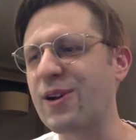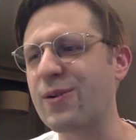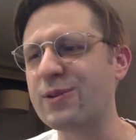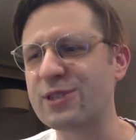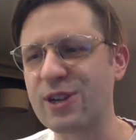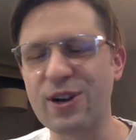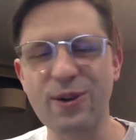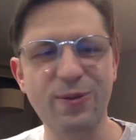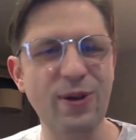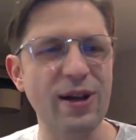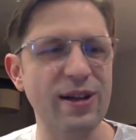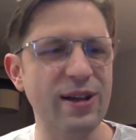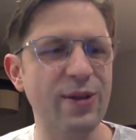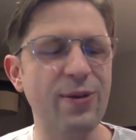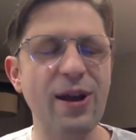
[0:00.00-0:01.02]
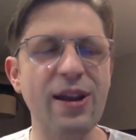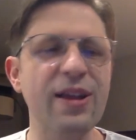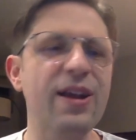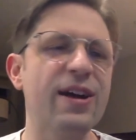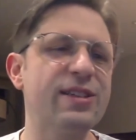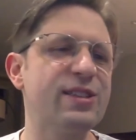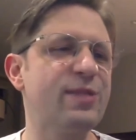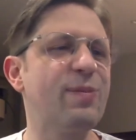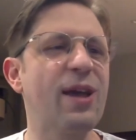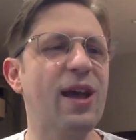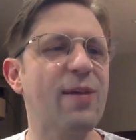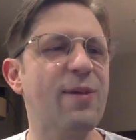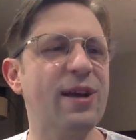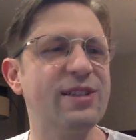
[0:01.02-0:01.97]
It was all you're writing custom
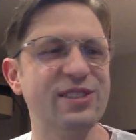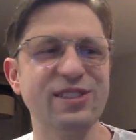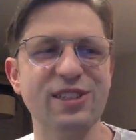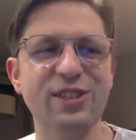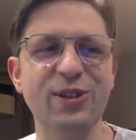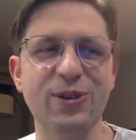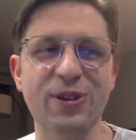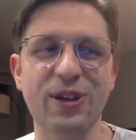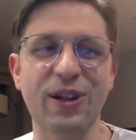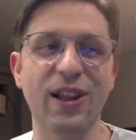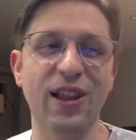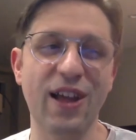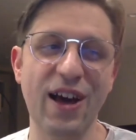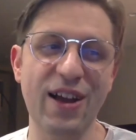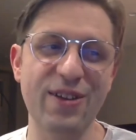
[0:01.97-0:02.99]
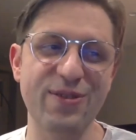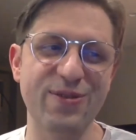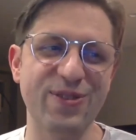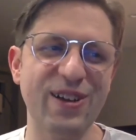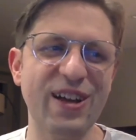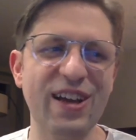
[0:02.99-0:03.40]
game engines and doing a lot of